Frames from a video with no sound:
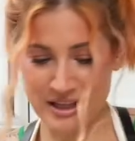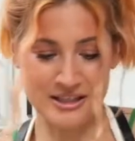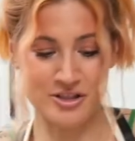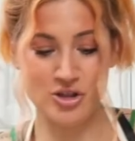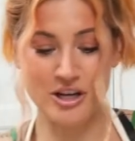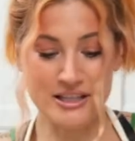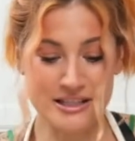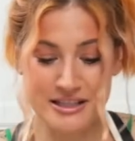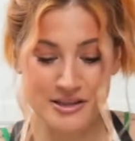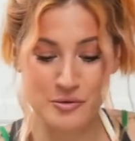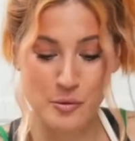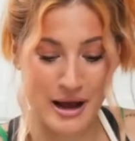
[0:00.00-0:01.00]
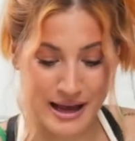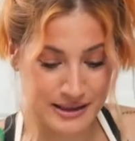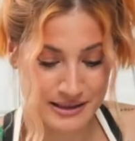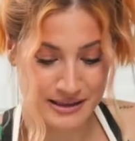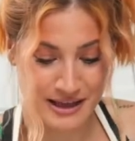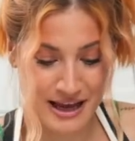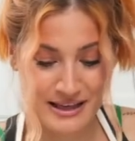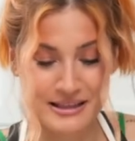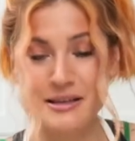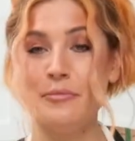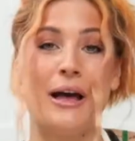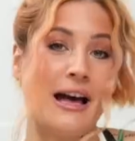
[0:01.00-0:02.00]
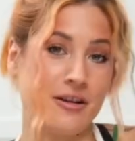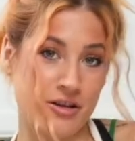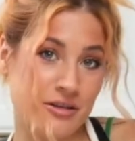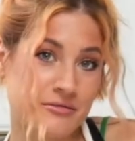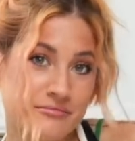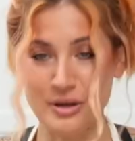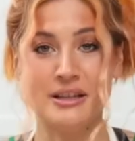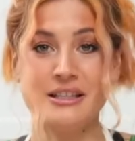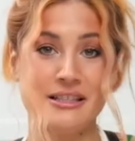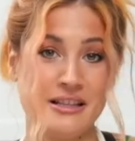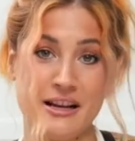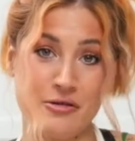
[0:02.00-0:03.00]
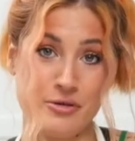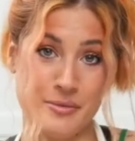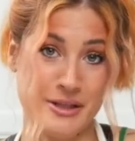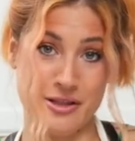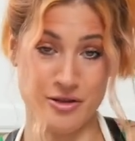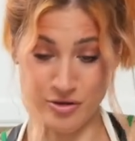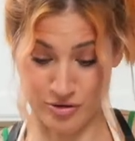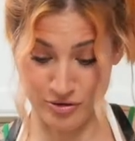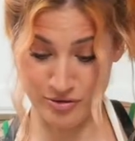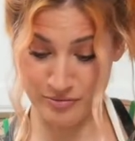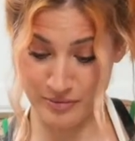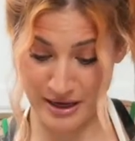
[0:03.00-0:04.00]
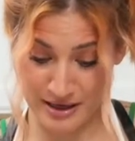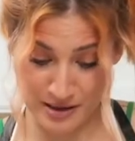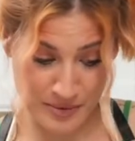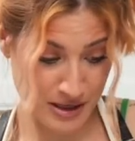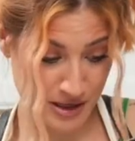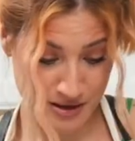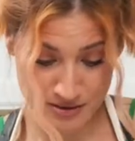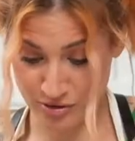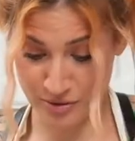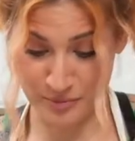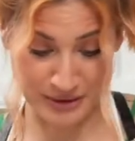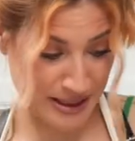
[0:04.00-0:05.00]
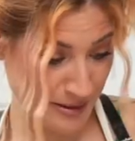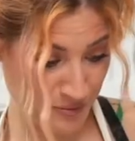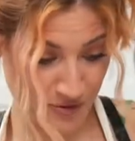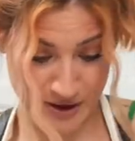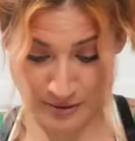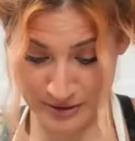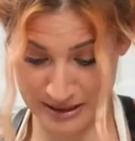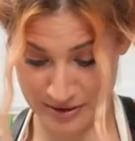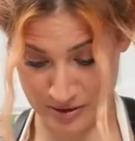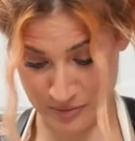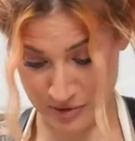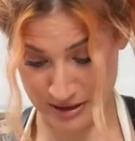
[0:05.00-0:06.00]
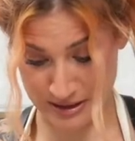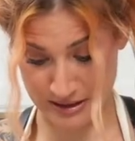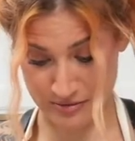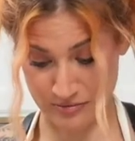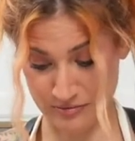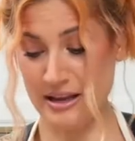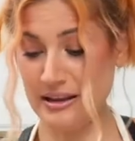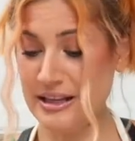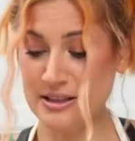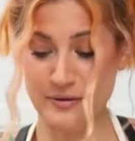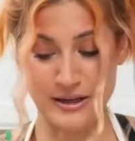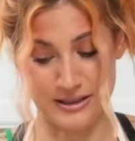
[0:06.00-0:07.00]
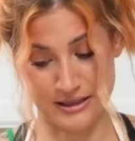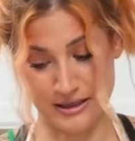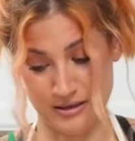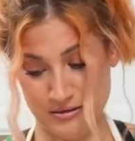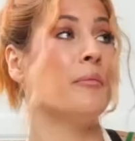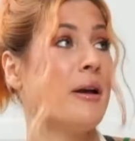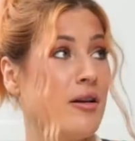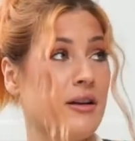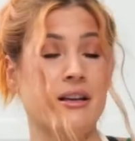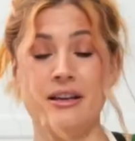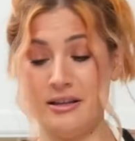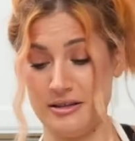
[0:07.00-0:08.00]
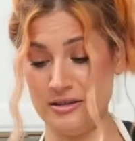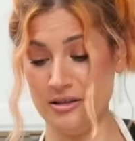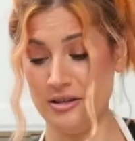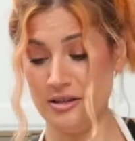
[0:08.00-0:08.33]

It's just as wet as a batter. But listen, I don't wanna be sued by anybody or blamed for anyone's house burning down. And let's face it, Americans